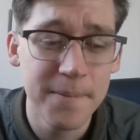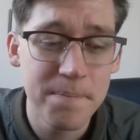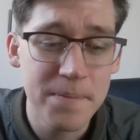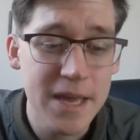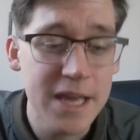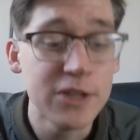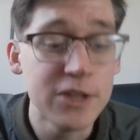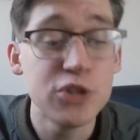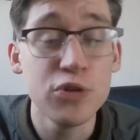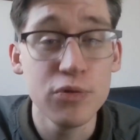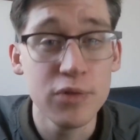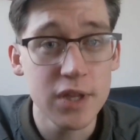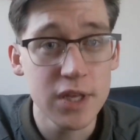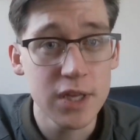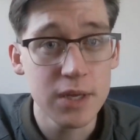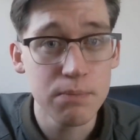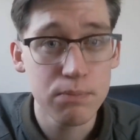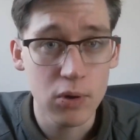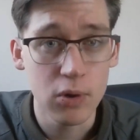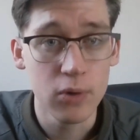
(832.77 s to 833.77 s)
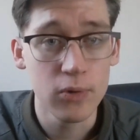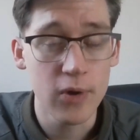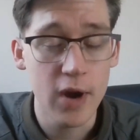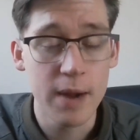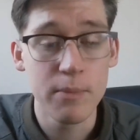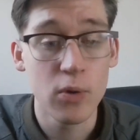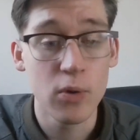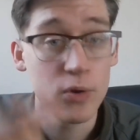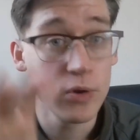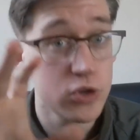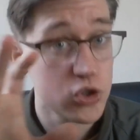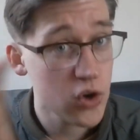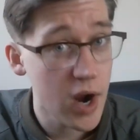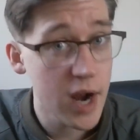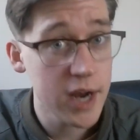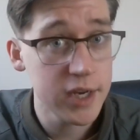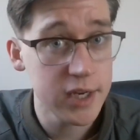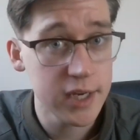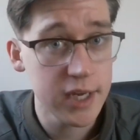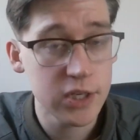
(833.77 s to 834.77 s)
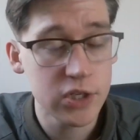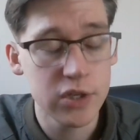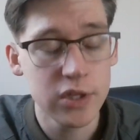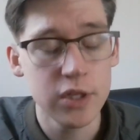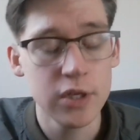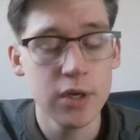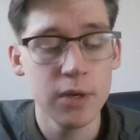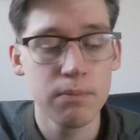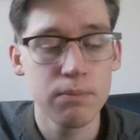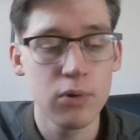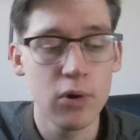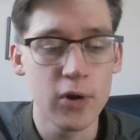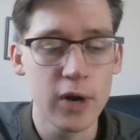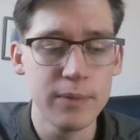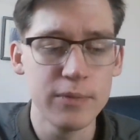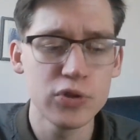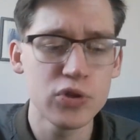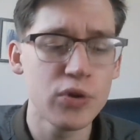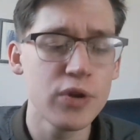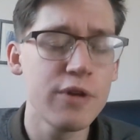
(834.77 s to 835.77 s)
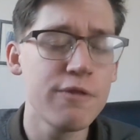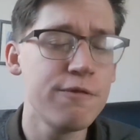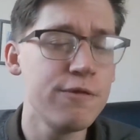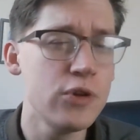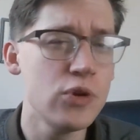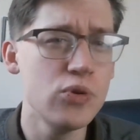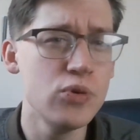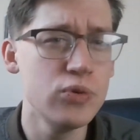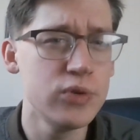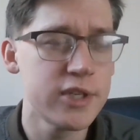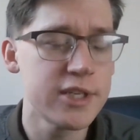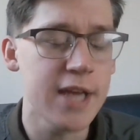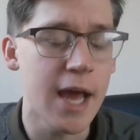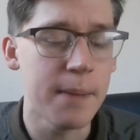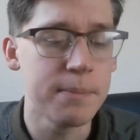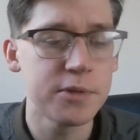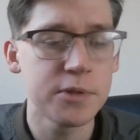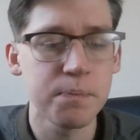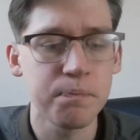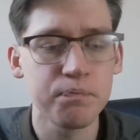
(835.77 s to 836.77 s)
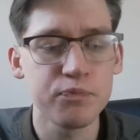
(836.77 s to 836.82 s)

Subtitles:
into the program, or you're trying to get to the program. There's only a few steps.